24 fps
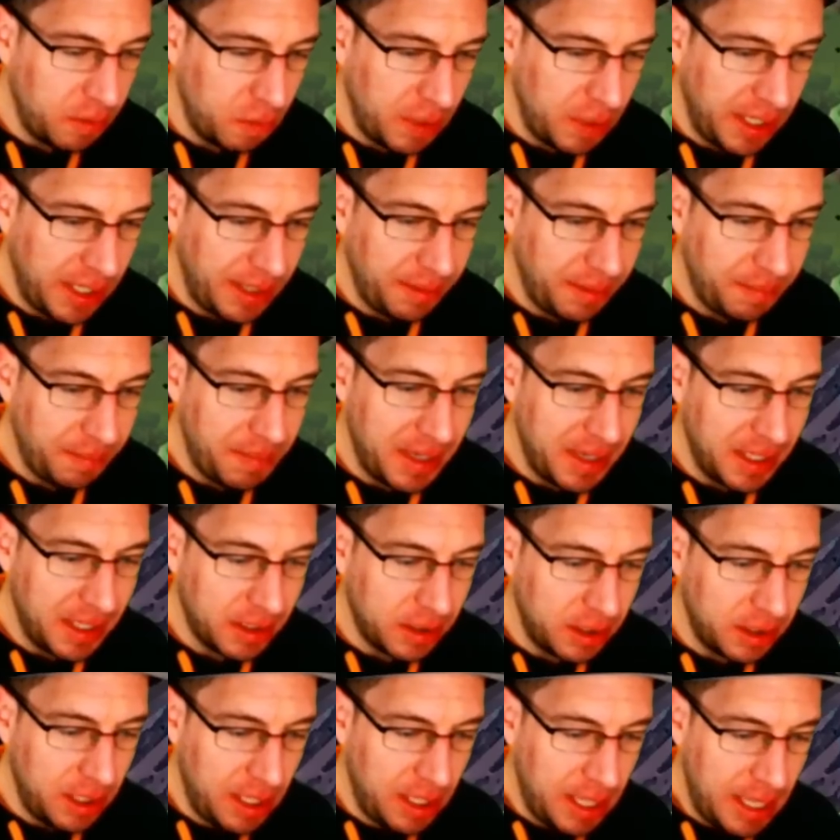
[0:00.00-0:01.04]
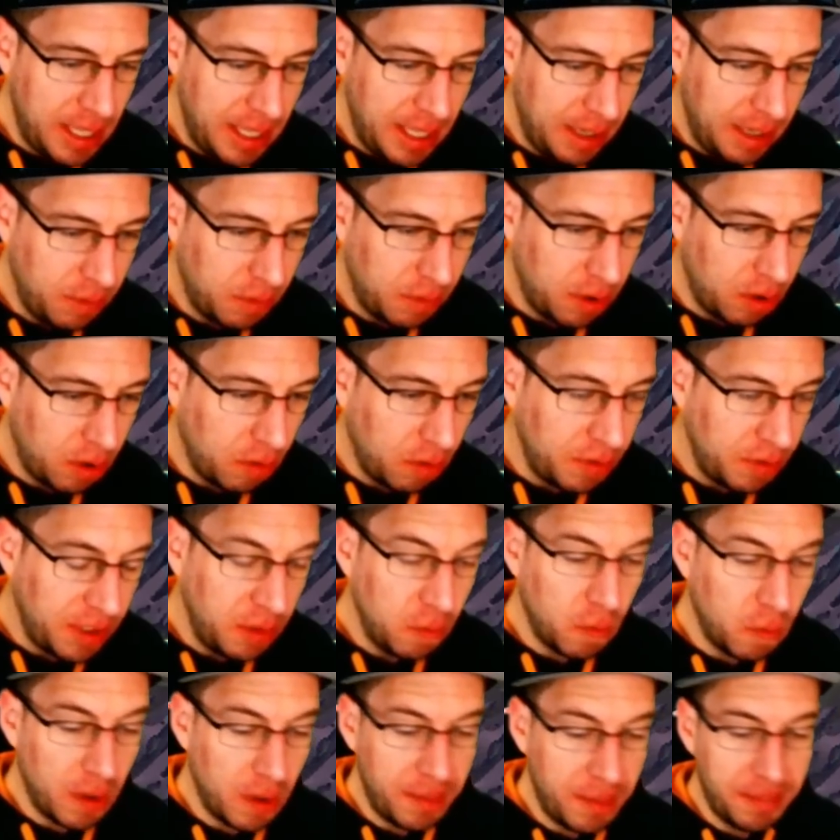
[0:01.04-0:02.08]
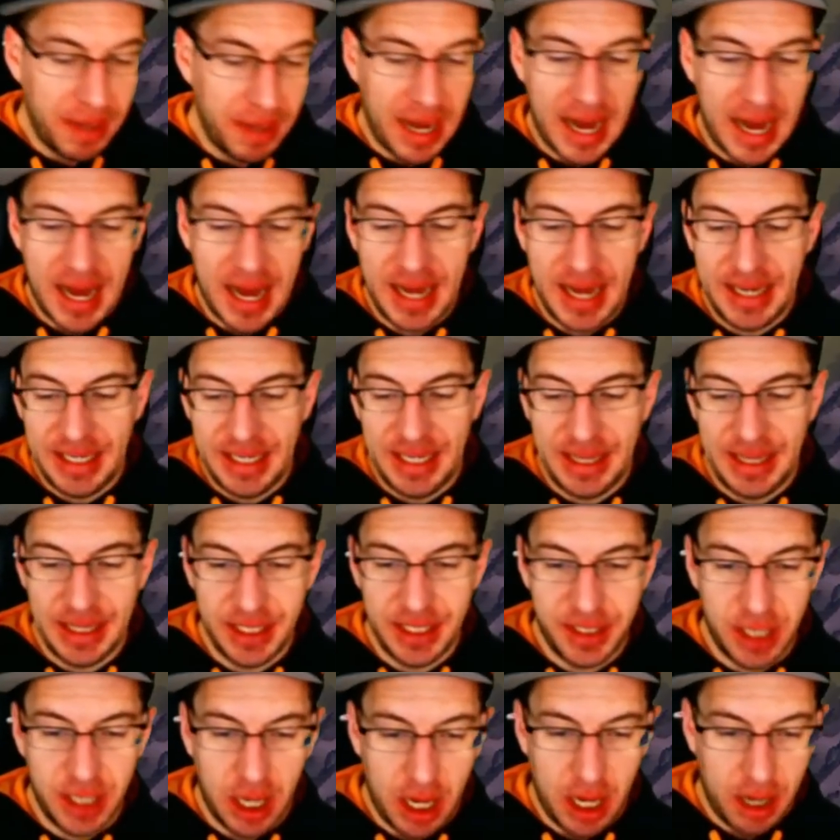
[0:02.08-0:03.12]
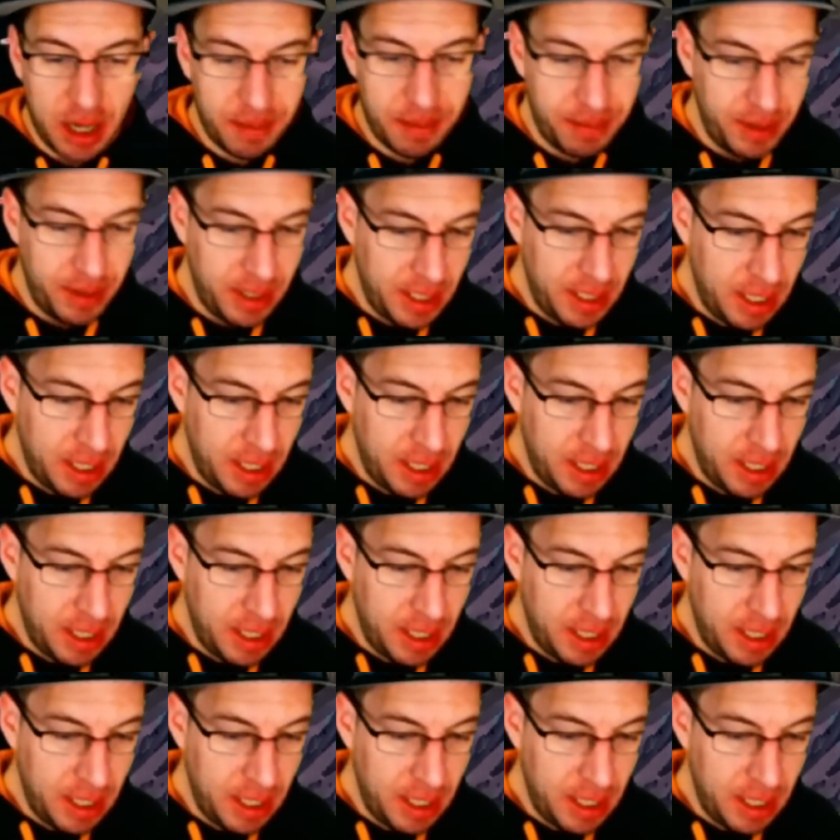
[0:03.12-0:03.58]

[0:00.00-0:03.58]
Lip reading: winning middle, and we're only 1 behind in the top.